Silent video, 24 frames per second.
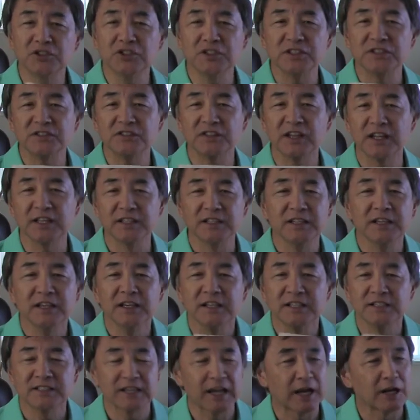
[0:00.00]
She's done
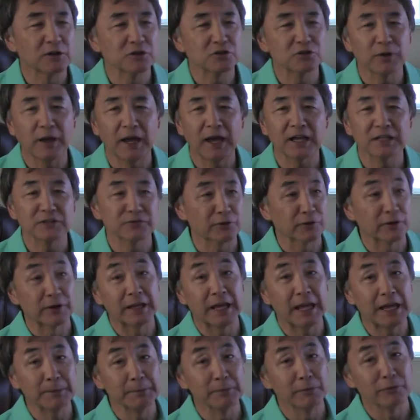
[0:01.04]
soundtracks for
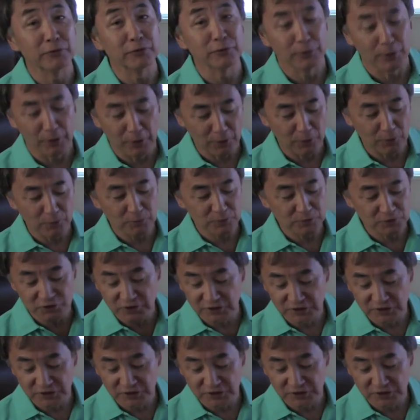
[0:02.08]
Game of Thrones.